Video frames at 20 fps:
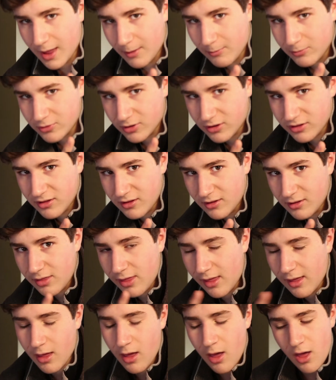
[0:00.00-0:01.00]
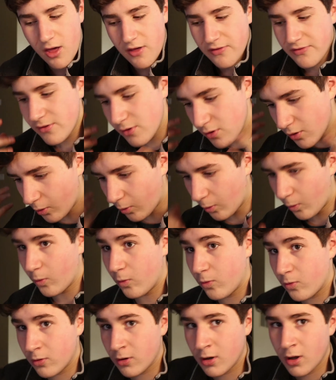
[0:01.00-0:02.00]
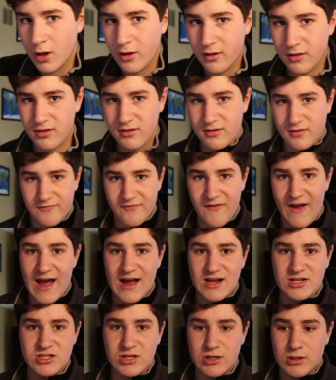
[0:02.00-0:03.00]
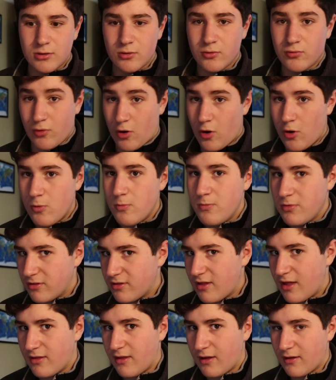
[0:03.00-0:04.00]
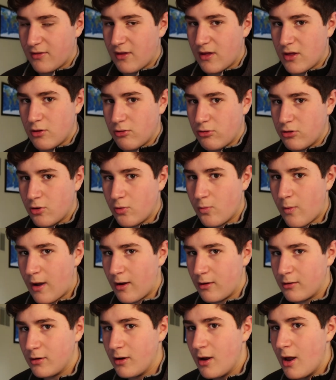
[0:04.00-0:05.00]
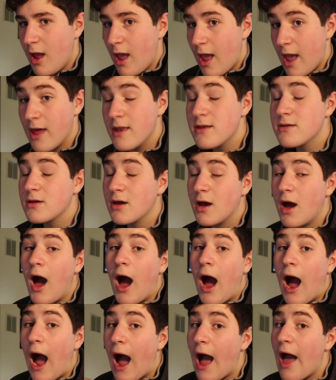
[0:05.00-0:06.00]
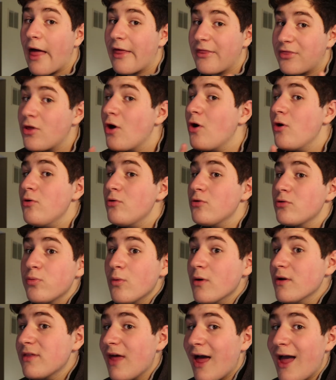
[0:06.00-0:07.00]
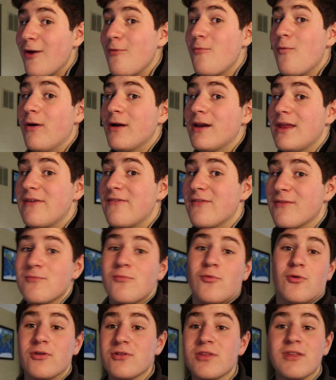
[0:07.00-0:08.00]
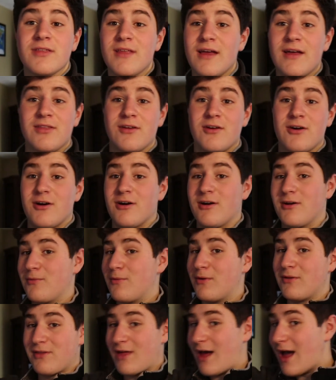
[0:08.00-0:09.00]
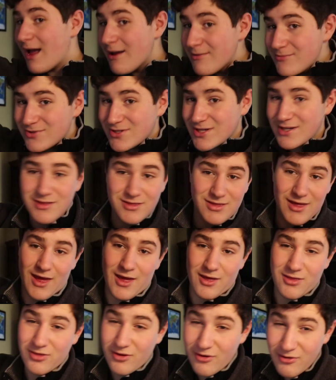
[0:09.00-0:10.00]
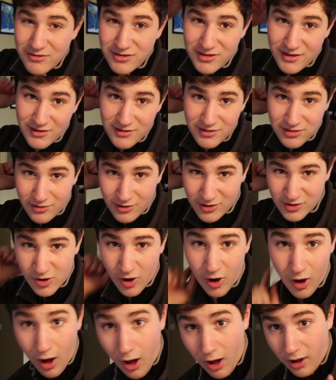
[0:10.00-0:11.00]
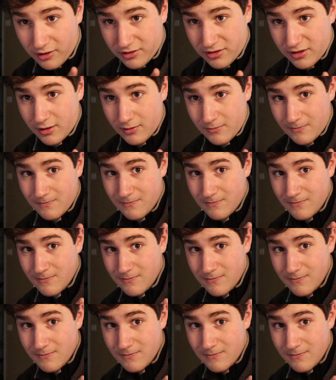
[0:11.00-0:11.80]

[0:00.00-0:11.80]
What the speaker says: able to see like the old-fashioned robes that like they used to wear, and those ones I want even more than like the current ones. I'm just saying, those things looked awesome.